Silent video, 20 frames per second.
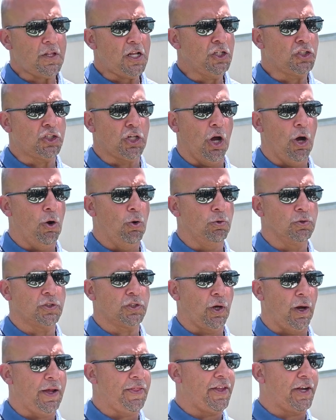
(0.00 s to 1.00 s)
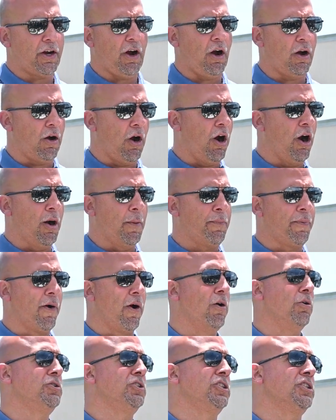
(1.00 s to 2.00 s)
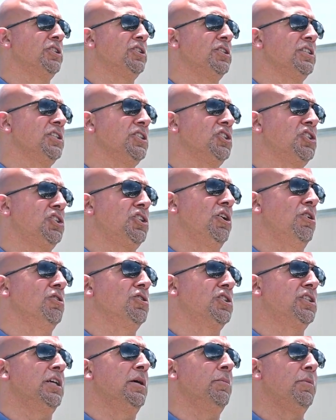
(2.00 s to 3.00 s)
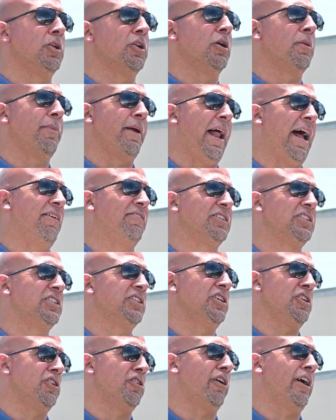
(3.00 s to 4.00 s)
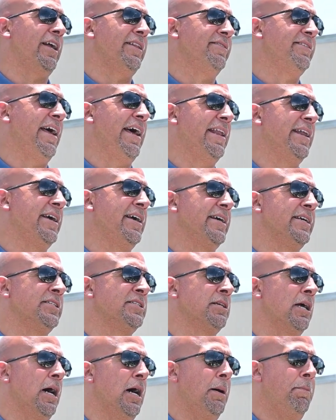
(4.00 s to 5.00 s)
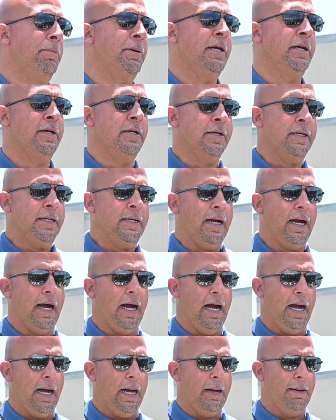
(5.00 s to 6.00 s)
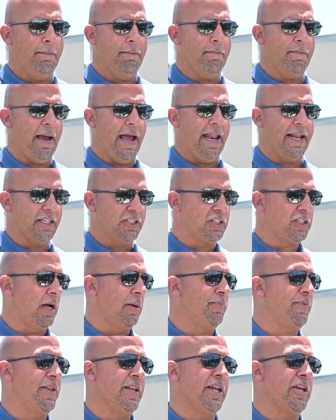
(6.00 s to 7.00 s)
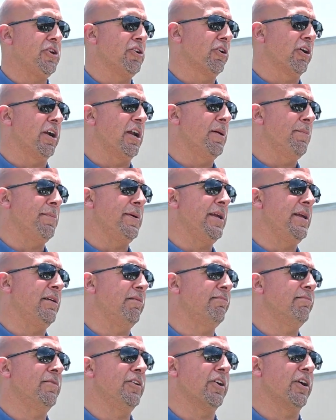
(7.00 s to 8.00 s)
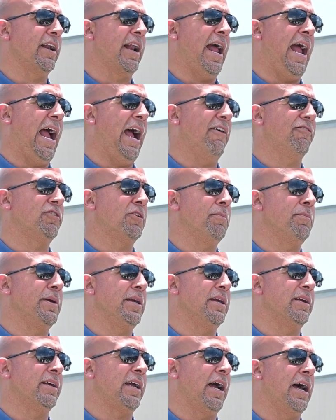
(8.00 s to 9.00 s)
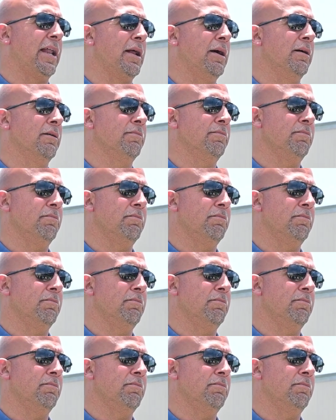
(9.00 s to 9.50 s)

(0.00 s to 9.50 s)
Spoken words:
So I think our approach is still similar, but obviously your antenna is up, and it's something that you're gonna have to be kind of